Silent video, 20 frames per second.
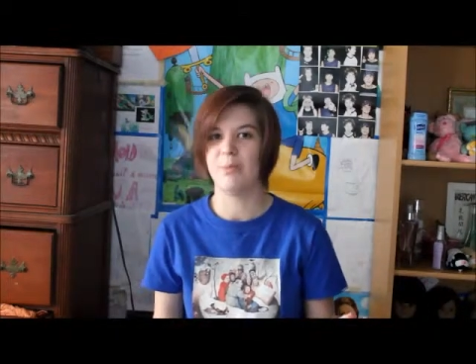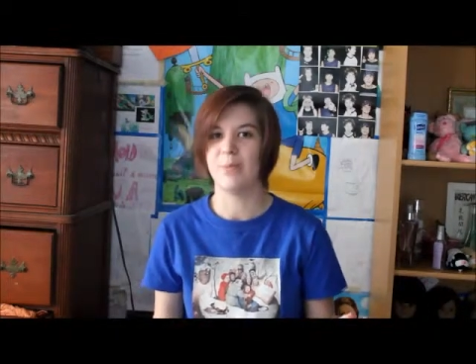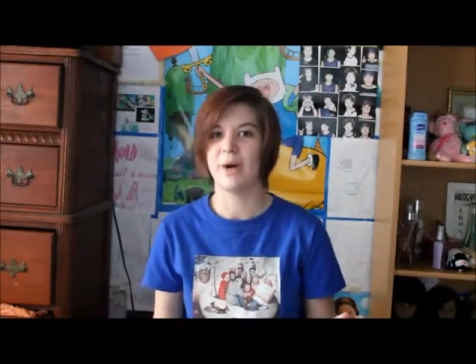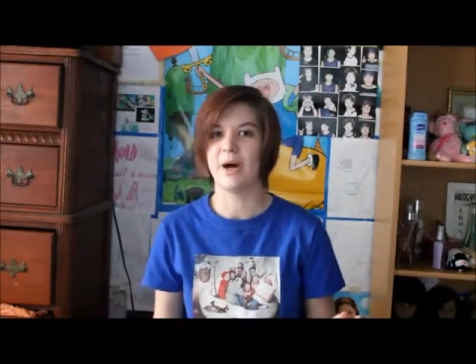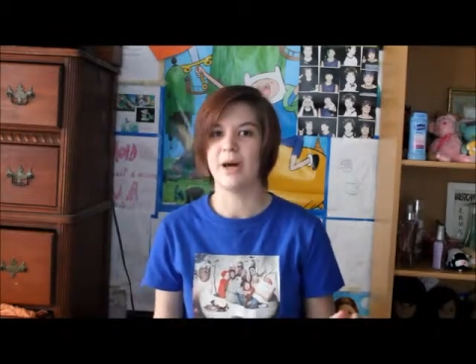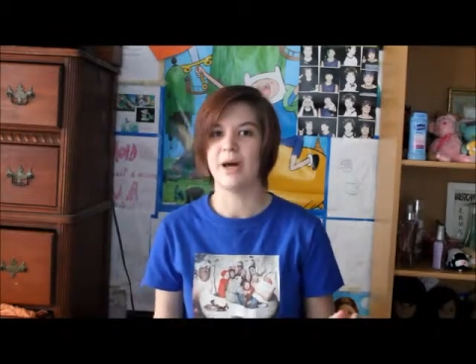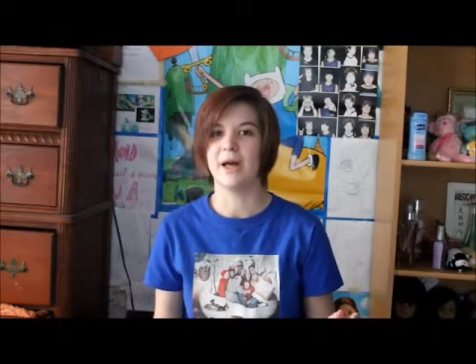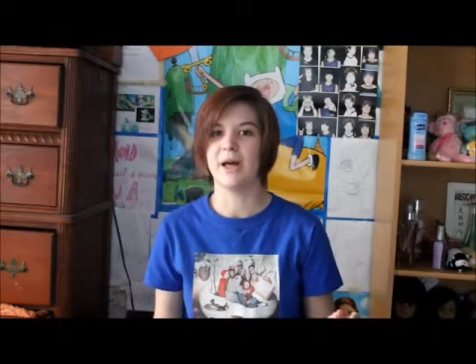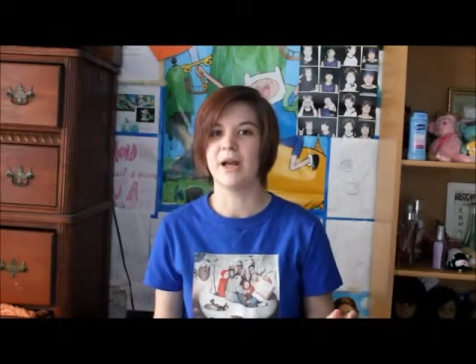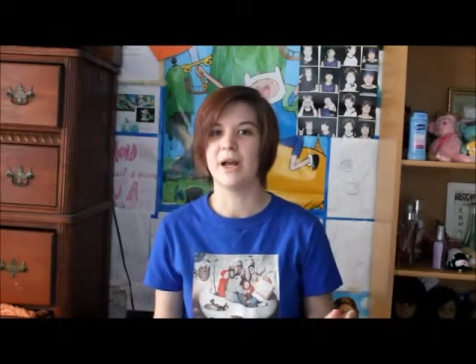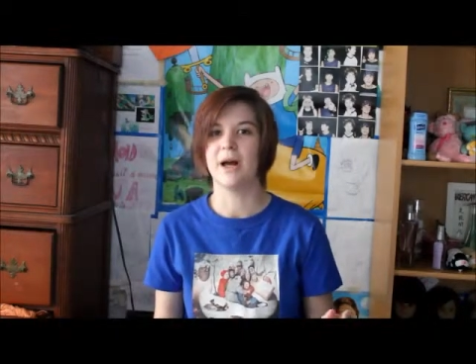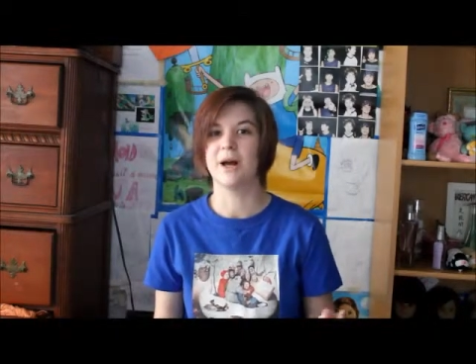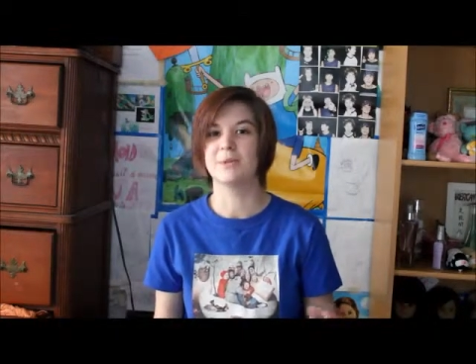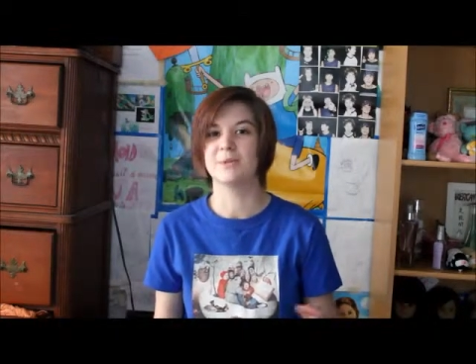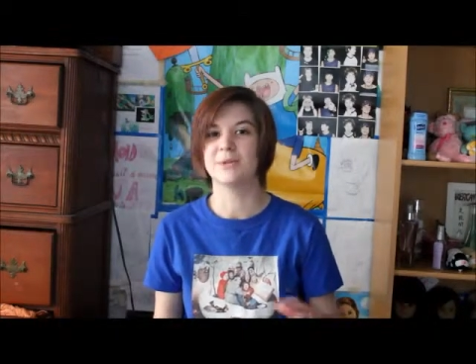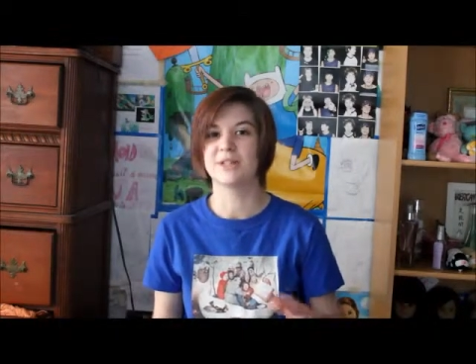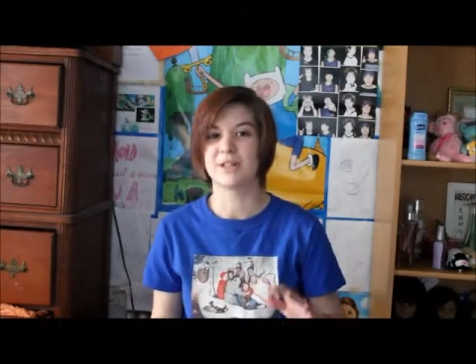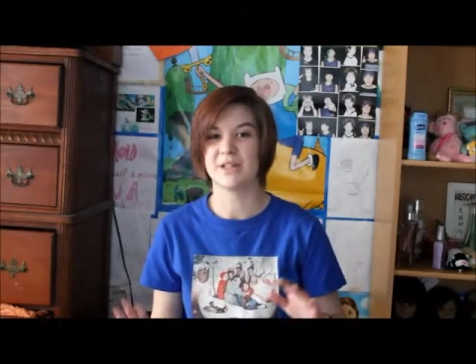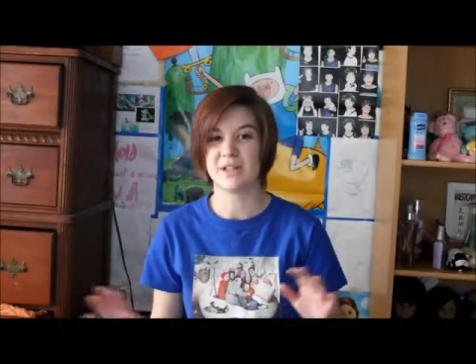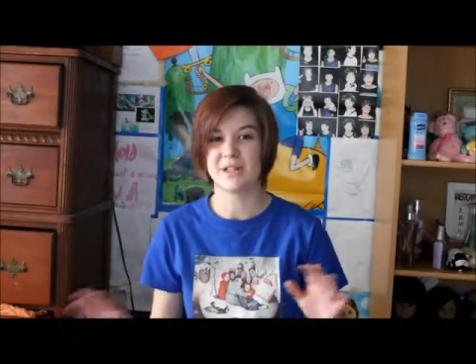but
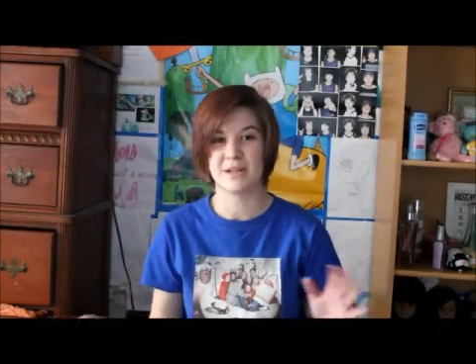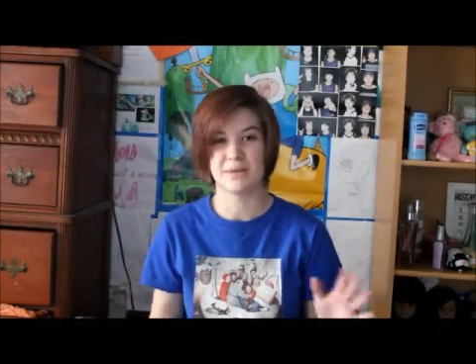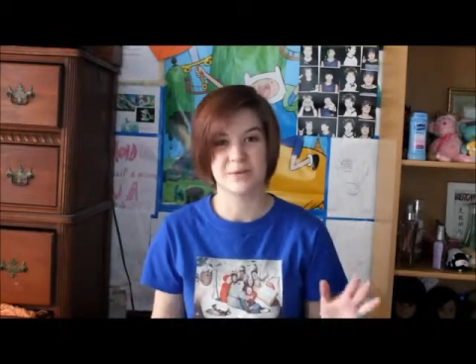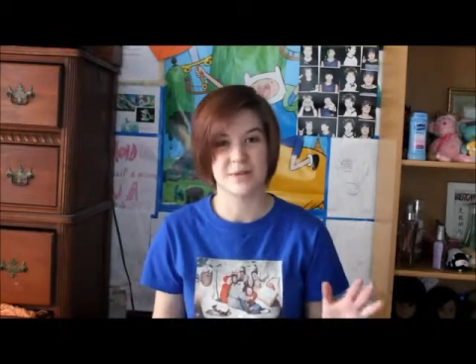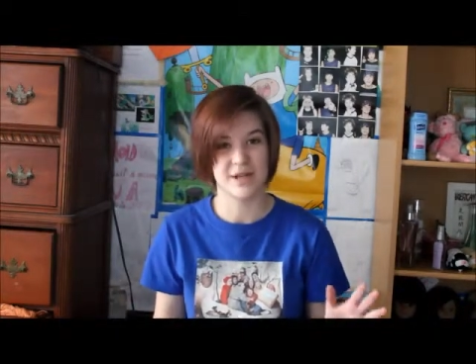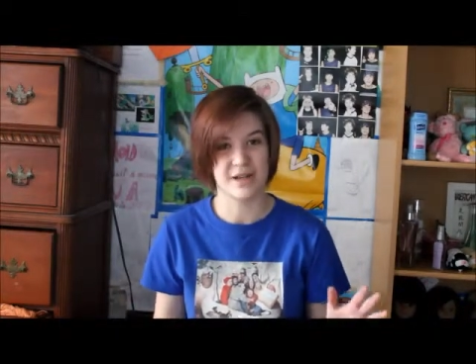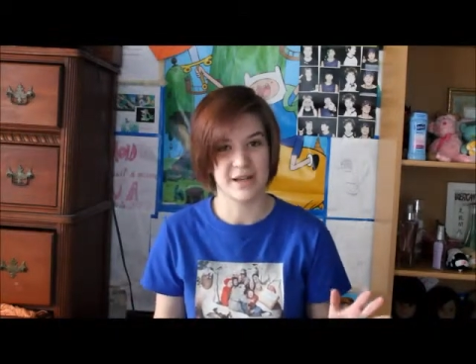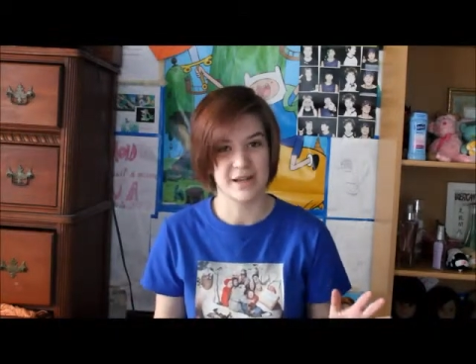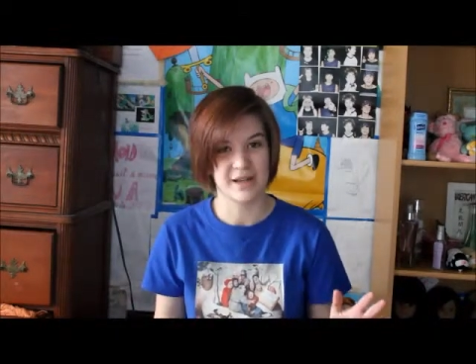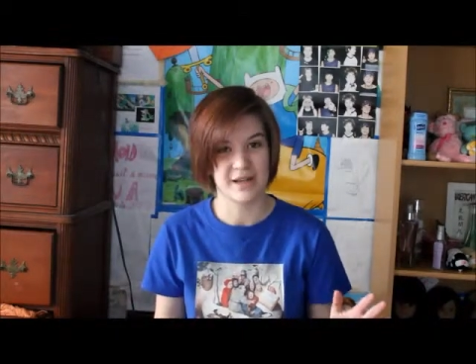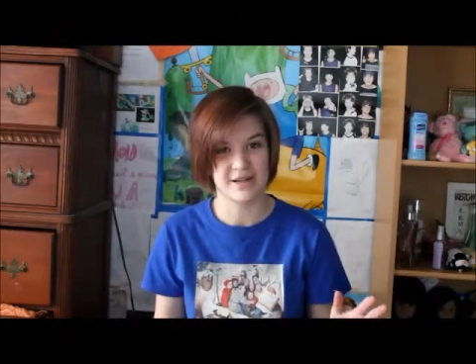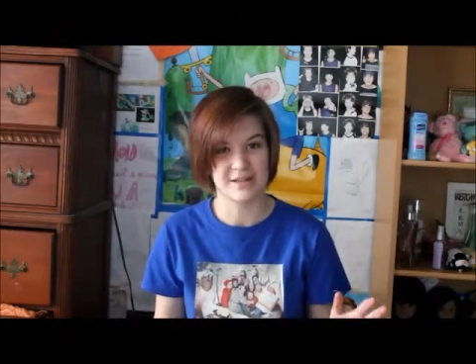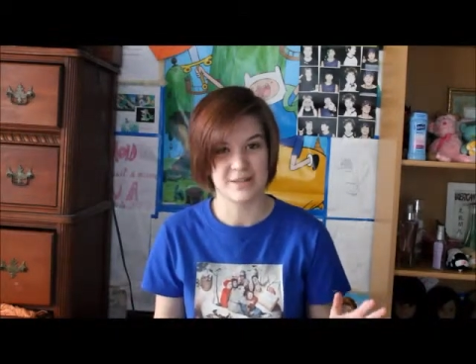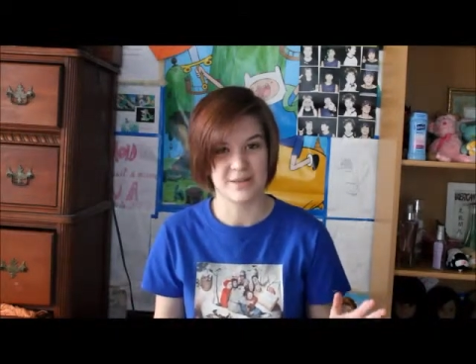I'm just gonna keep saying it,